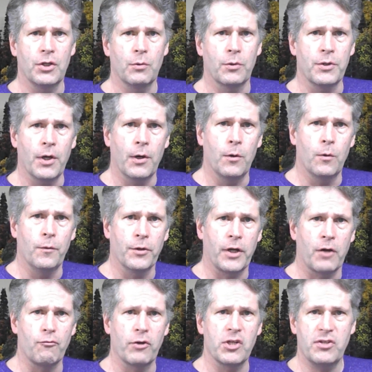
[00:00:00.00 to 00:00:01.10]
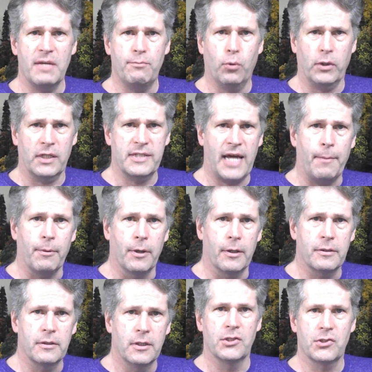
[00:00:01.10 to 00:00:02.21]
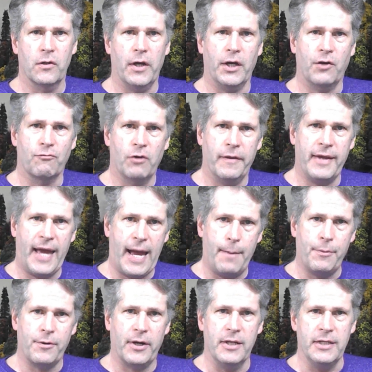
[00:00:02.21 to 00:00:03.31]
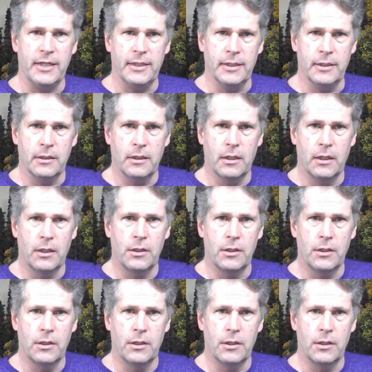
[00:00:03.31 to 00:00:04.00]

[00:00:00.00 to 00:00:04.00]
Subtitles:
you will know that I recently bought a tablet so that I could run the app that I needed